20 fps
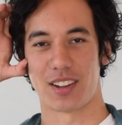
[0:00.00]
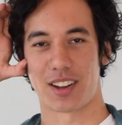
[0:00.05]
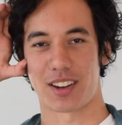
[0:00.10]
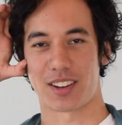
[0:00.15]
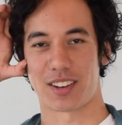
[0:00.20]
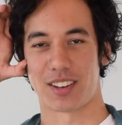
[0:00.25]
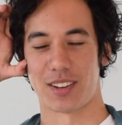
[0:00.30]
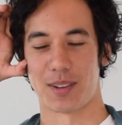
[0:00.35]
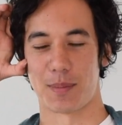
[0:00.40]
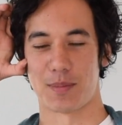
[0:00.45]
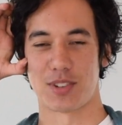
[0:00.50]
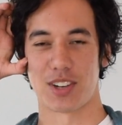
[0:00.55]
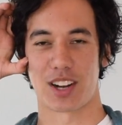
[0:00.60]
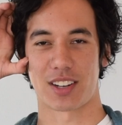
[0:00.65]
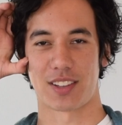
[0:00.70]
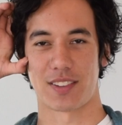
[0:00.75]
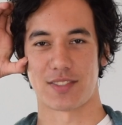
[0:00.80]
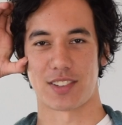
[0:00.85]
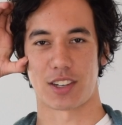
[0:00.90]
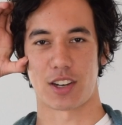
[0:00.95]
an
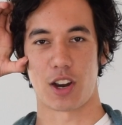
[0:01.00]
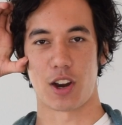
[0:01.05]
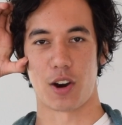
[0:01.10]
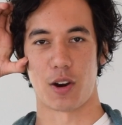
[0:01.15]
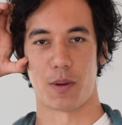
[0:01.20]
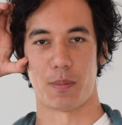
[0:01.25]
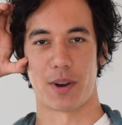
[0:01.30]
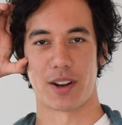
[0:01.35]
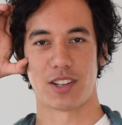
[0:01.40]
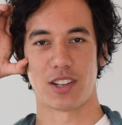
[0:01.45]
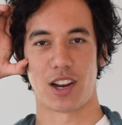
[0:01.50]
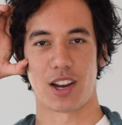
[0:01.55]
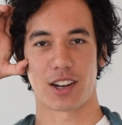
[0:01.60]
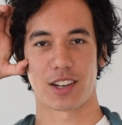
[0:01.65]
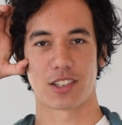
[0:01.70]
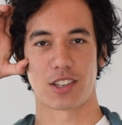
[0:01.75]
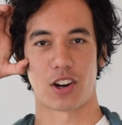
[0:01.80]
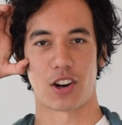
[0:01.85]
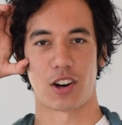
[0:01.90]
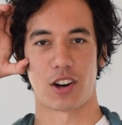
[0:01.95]
objective like, oh, my dog
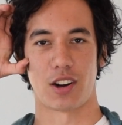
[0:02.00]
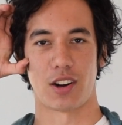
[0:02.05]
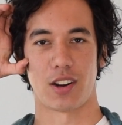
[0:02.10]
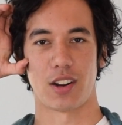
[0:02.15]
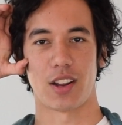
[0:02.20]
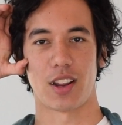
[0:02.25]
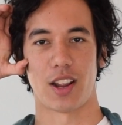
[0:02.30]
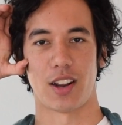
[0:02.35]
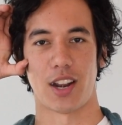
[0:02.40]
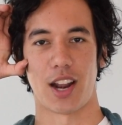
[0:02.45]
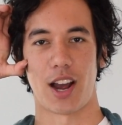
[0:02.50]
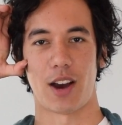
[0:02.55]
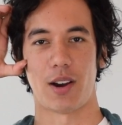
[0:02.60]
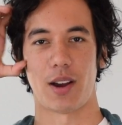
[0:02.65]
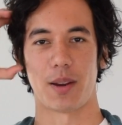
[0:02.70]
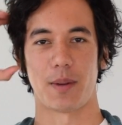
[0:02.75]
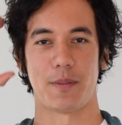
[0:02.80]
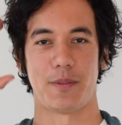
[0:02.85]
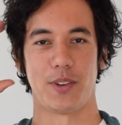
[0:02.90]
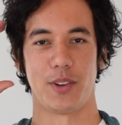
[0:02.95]
is hurt, and now
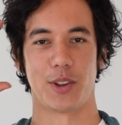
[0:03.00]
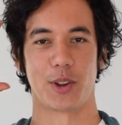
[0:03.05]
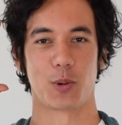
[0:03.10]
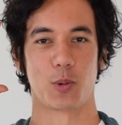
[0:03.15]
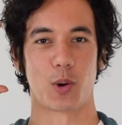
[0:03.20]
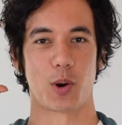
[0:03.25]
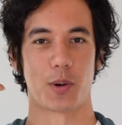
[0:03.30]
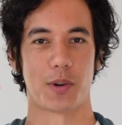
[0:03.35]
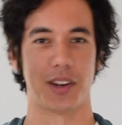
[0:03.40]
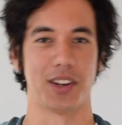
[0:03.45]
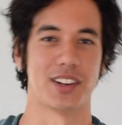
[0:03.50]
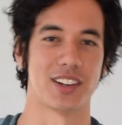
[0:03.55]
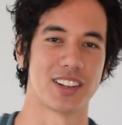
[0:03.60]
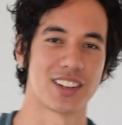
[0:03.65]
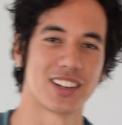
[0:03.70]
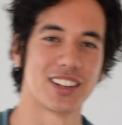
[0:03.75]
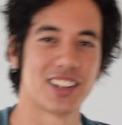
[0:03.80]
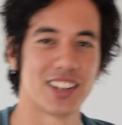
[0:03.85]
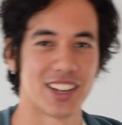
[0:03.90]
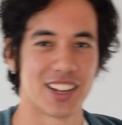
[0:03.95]
I am feeling worried.
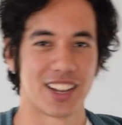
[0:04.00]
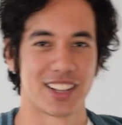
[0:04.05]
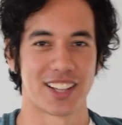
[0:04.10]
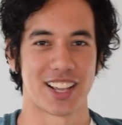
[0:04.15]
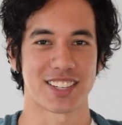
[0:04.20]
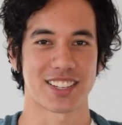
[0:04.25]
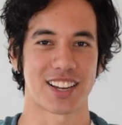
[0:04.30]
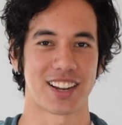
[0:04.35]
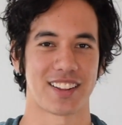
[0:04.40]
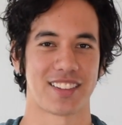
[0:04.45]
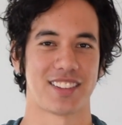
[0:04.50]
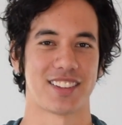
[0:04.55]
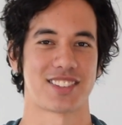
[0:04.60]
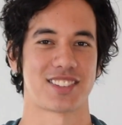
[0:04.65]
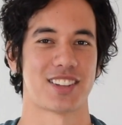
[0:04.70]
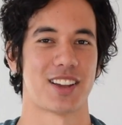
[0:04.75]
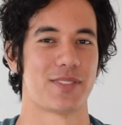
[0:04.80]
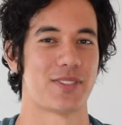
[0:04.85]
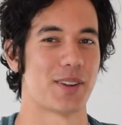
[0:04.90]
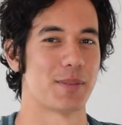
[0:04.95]
That's kind of the
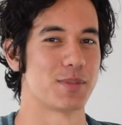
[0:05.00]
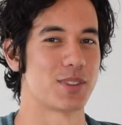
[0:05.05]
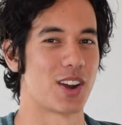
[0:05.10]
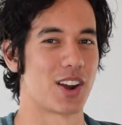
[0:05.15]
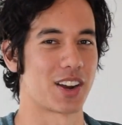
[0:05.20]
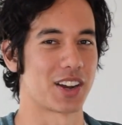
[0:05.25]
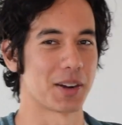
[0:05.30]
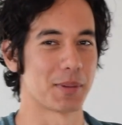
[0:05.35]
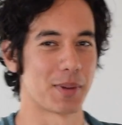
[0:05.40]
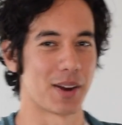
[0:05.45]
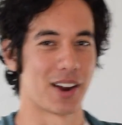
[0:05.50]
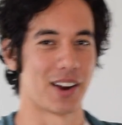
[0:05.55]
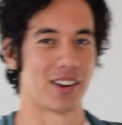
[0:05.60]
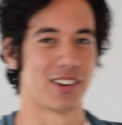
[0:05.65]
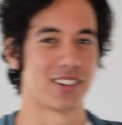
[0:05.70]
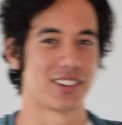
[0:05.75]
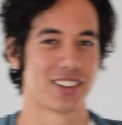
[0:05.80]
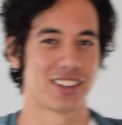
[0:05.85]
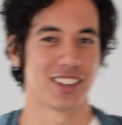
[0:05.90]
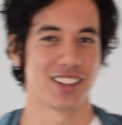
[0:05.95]
stuff I'm talking
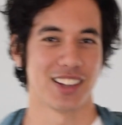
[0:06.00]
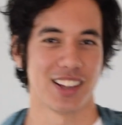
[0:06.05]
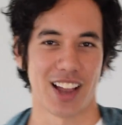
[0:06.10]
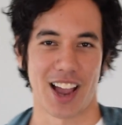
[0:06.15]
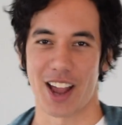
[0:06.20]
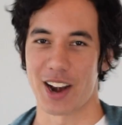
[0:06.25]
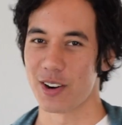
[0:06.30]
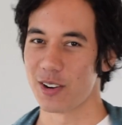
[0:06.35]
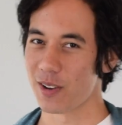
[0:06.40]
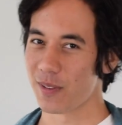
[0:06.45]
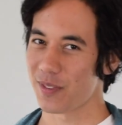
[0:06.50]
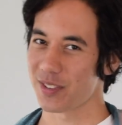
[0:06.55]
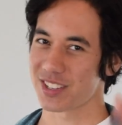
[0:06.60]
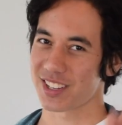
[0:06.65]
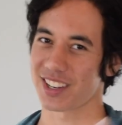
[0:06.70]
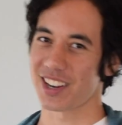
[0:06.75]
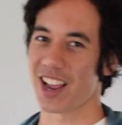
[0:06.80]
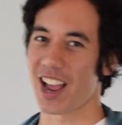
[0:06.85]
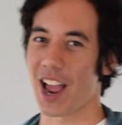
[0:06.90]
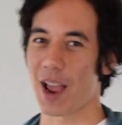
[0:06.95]
about. I don't know if it's
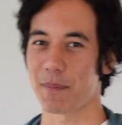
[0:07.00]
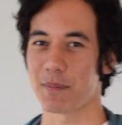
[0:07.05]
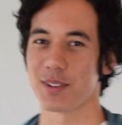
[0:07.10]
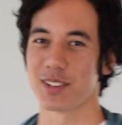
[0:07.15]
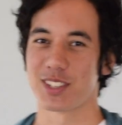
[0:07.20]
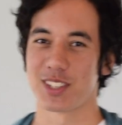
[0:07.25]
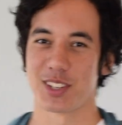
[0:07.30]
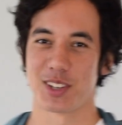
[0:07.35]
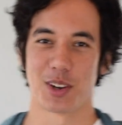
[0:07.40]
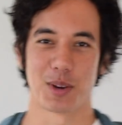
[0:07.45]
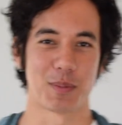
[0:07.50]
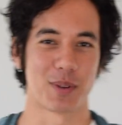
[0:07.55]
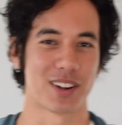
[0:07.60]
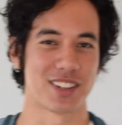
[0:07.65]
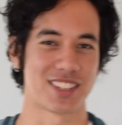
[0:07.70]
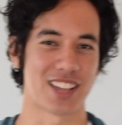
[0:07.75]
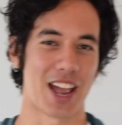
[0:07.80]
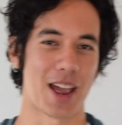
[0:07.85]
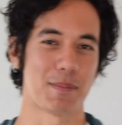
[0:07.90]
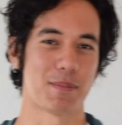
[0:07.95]
gonna happen to you, but
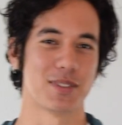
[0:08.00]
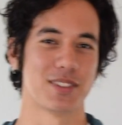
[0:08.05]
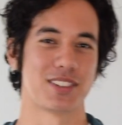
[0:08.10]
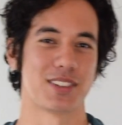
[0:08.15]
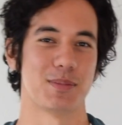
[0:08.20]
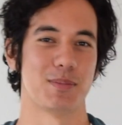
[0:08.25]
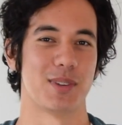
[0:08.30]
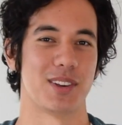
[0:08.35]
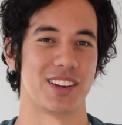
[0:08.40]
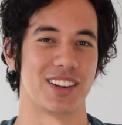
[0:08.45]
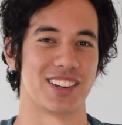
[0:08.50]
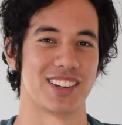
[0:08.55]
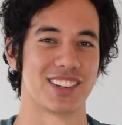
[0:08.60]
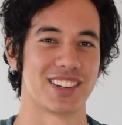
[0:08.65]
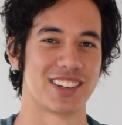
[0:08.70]
it's happened to me.